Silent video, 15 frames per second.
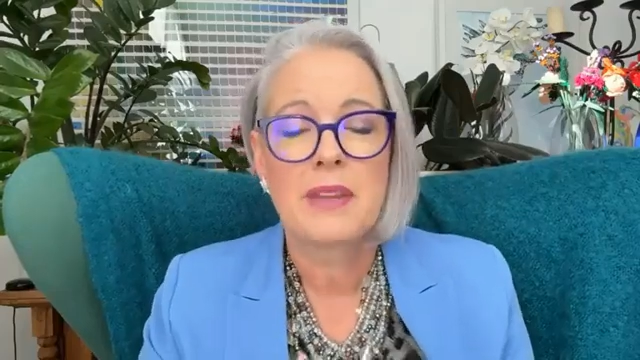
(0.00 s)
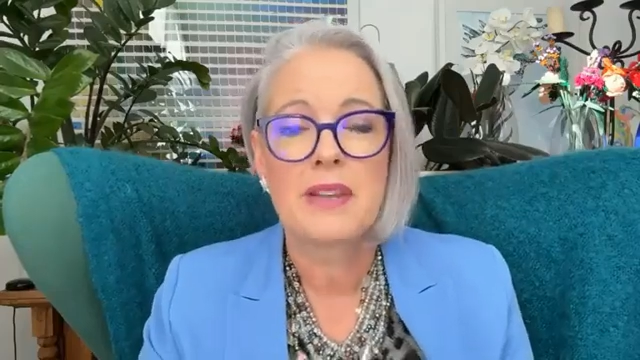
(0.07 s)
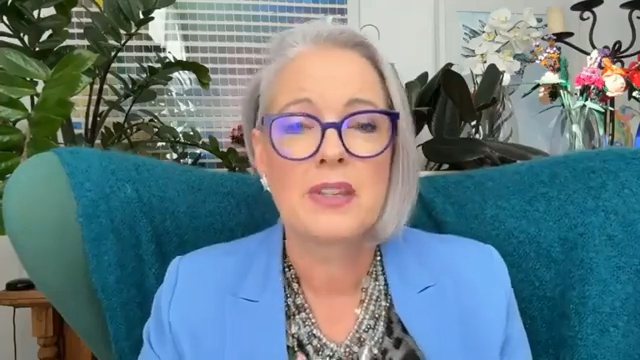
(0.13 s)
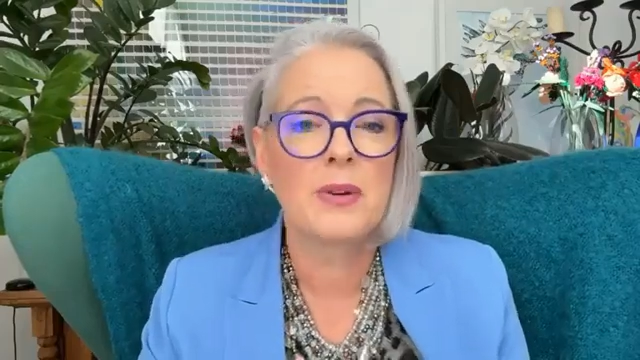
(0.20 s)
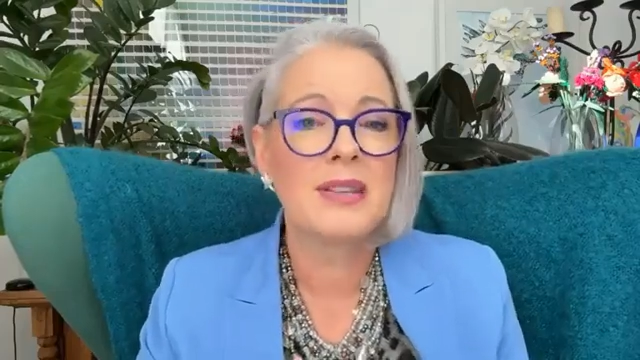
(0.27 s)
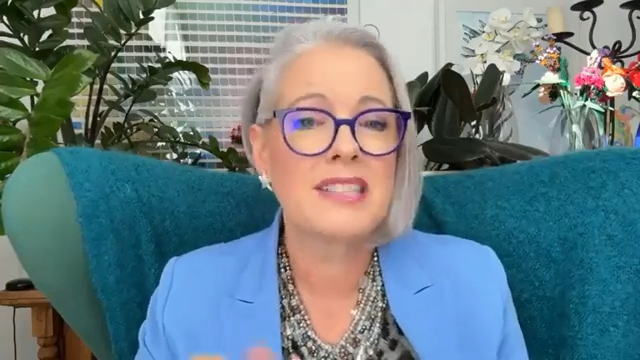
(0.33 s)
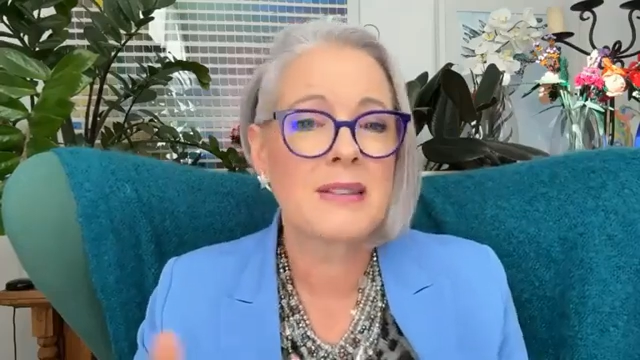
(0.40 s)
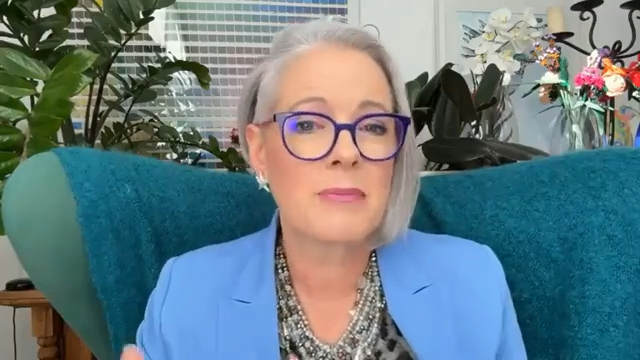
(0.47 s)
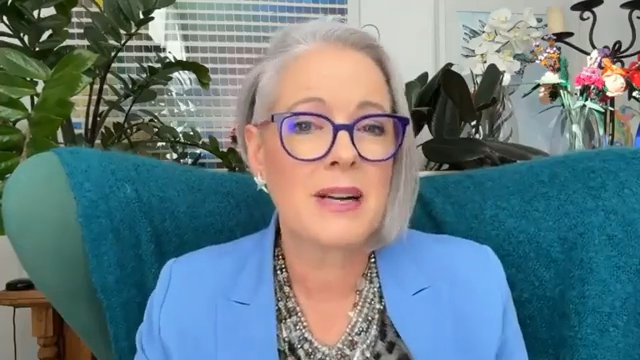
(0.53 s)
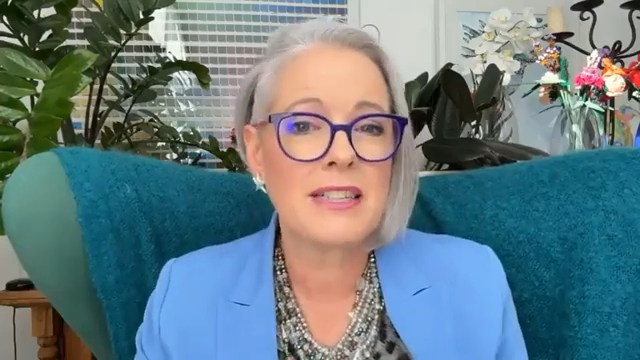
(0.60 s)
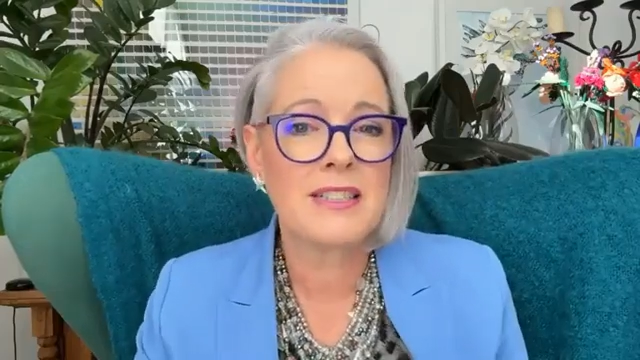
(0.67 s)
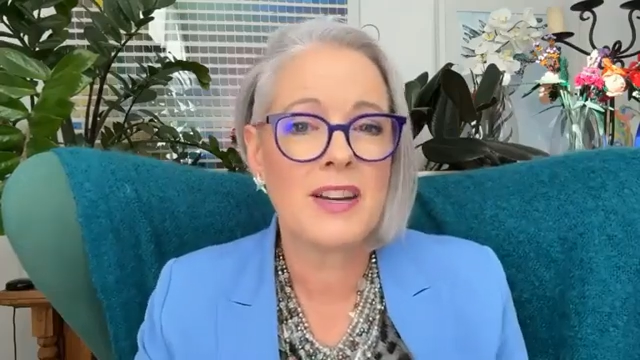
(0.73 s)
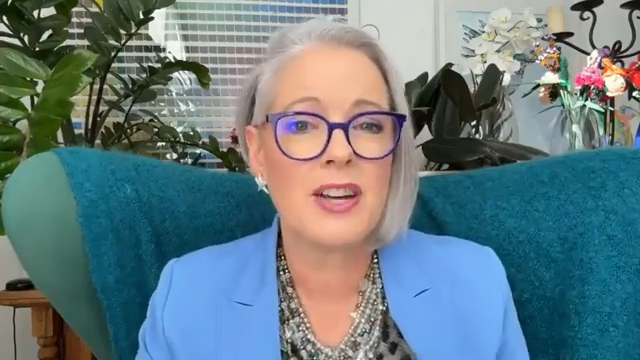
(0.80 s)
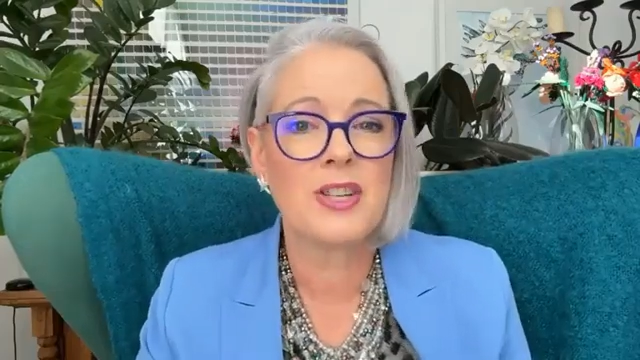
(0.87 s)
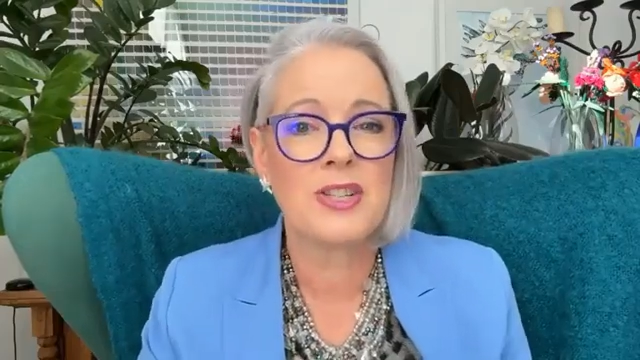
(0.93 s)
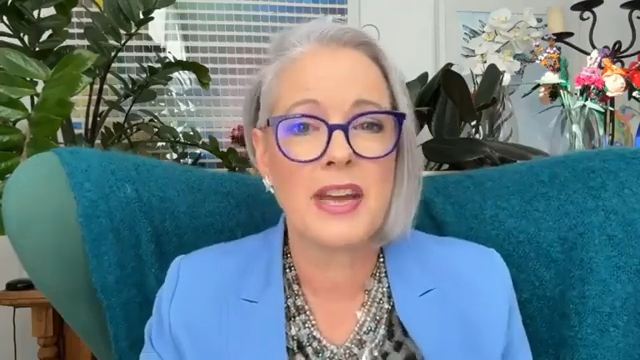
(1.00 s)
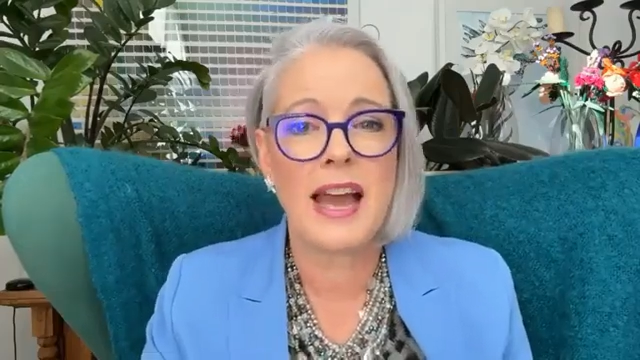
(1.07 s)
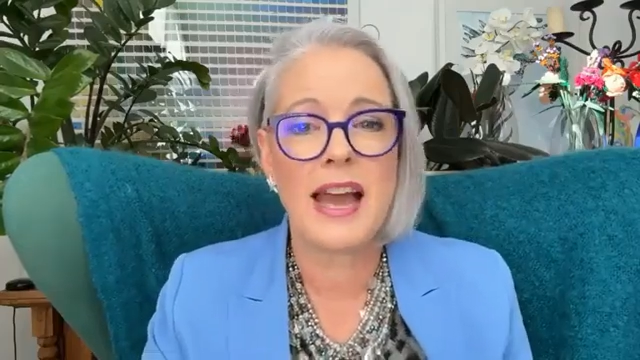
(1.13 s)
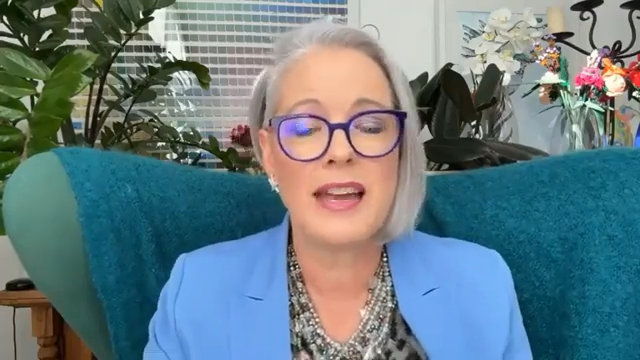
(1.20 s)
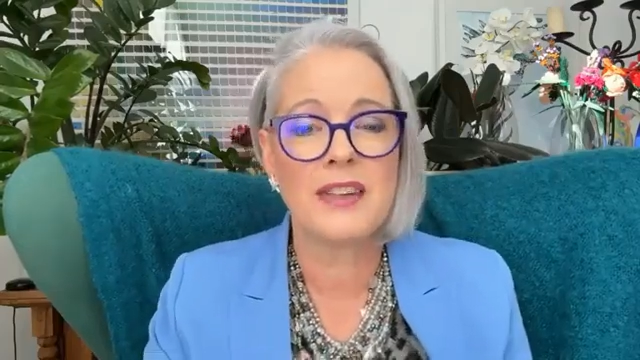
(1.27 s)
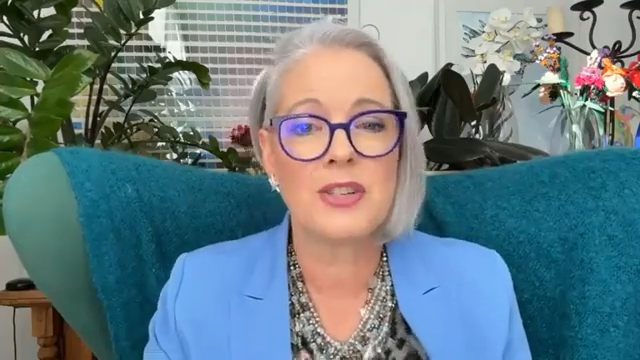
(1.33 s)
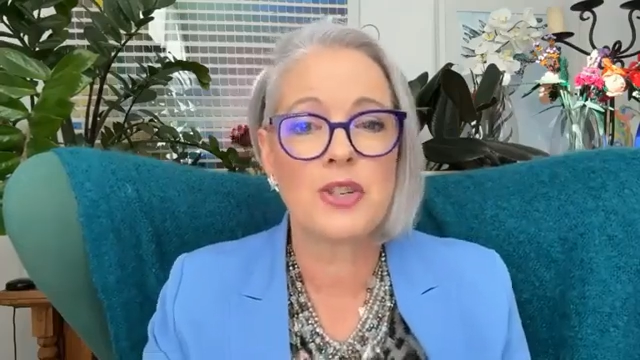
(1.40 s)
doing some research
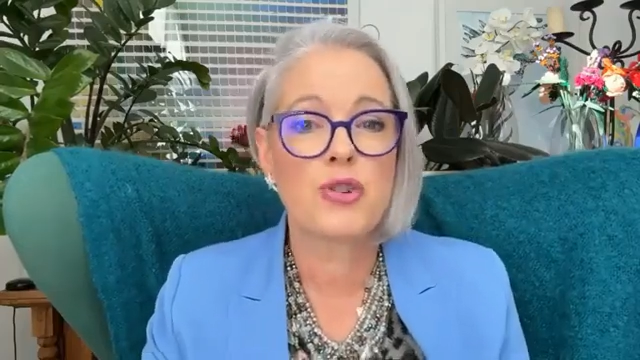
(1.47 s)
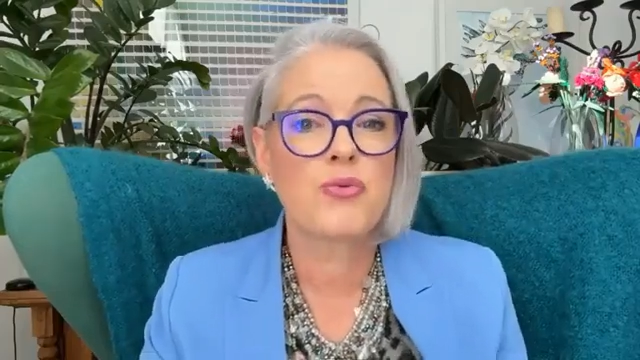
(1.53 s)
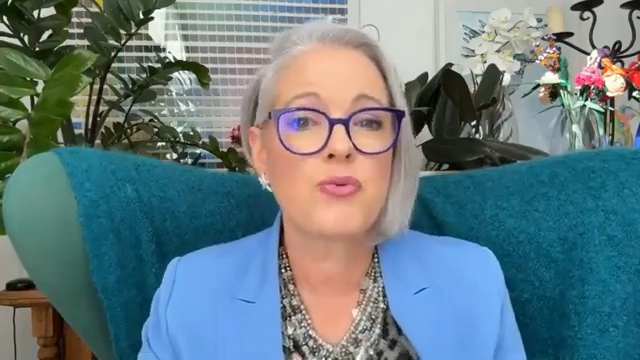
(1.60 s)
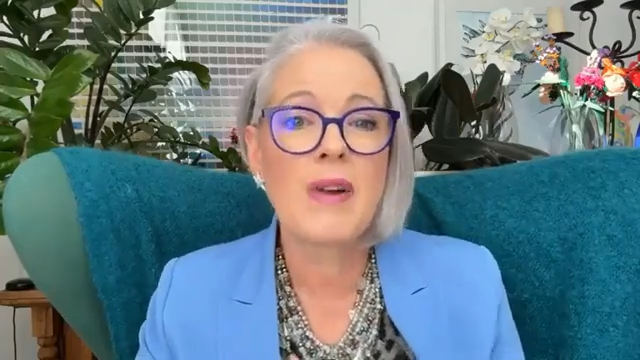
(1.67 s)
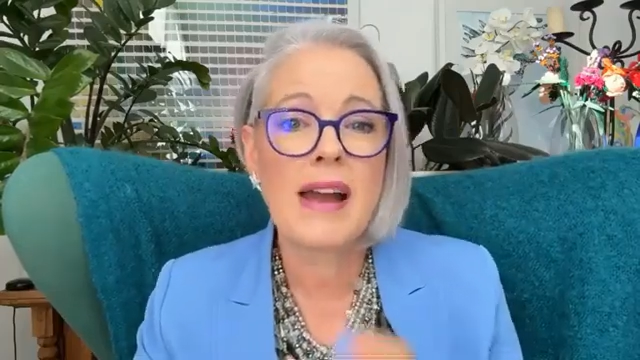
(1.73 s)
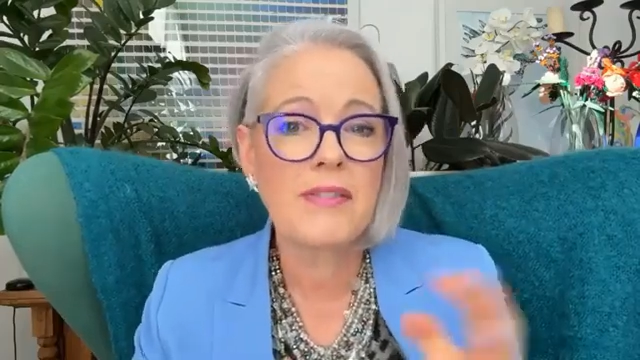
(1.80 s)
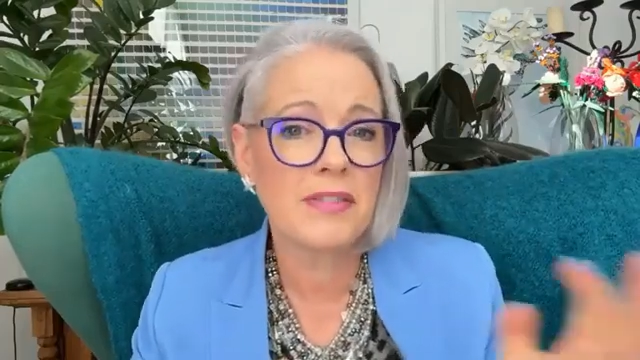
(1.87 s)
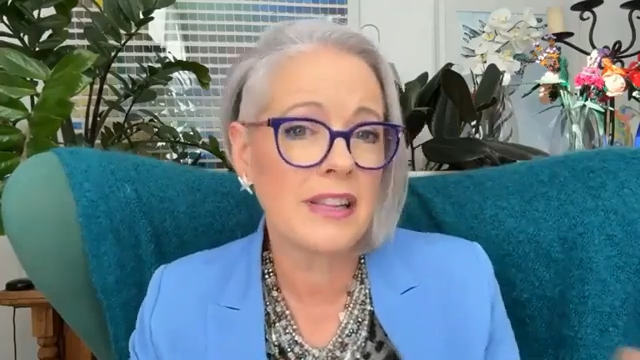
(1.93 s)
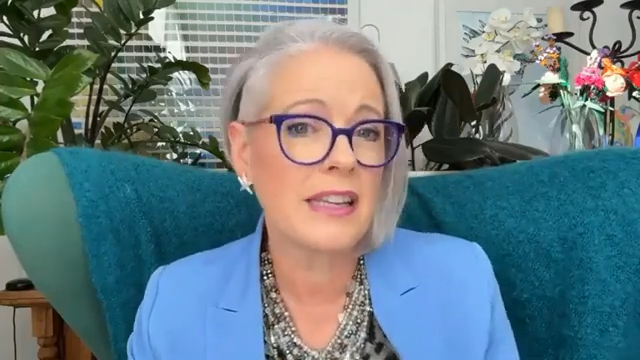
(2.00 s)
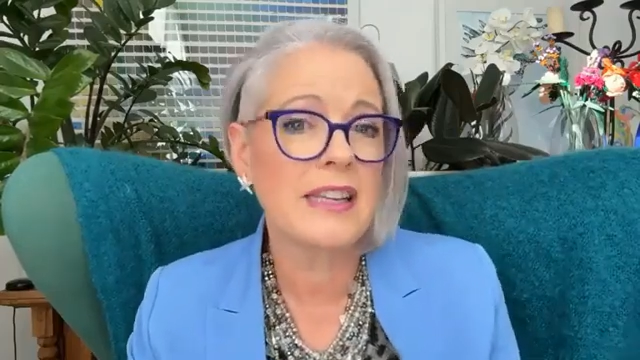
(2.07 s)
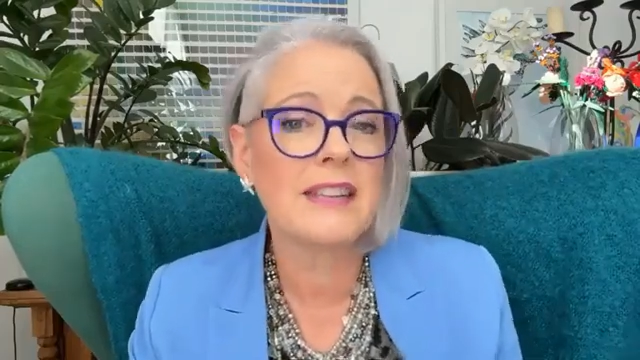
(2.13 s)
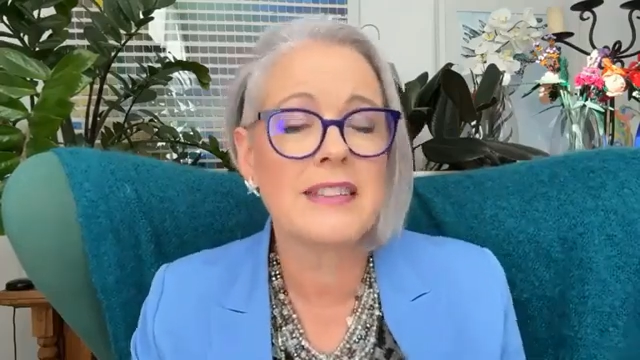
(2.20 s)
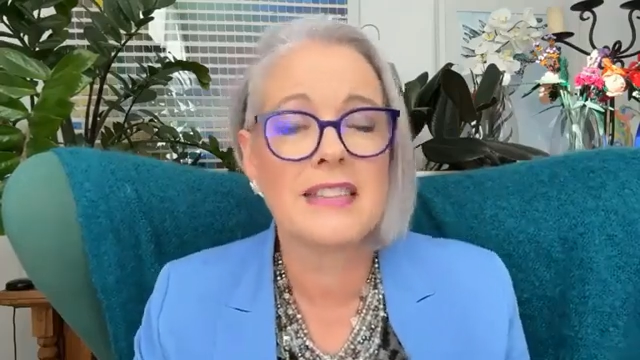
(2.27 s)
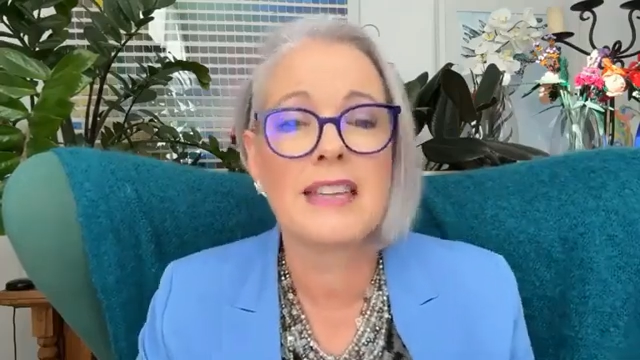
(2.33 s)
and traveling